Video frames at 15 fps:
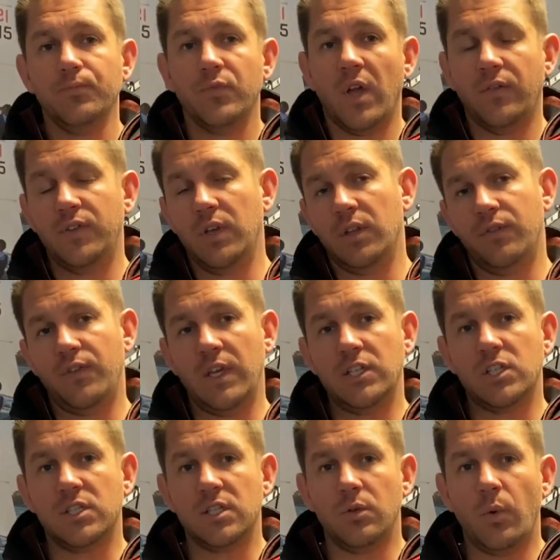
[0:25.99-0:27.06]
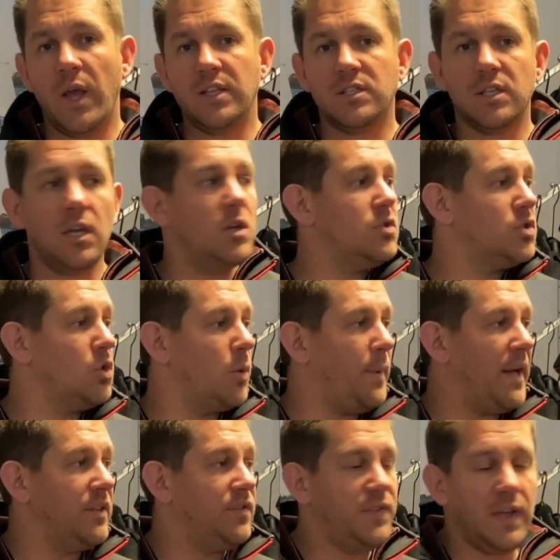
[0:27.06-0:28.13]
a few of the features of the wetsuits, talk
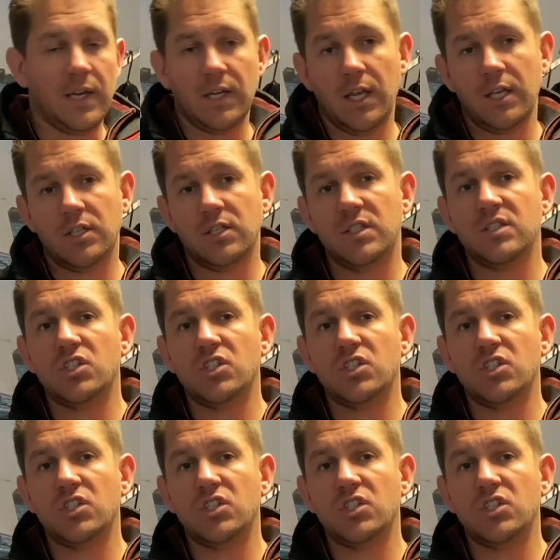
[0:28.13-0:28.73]
about the thickness,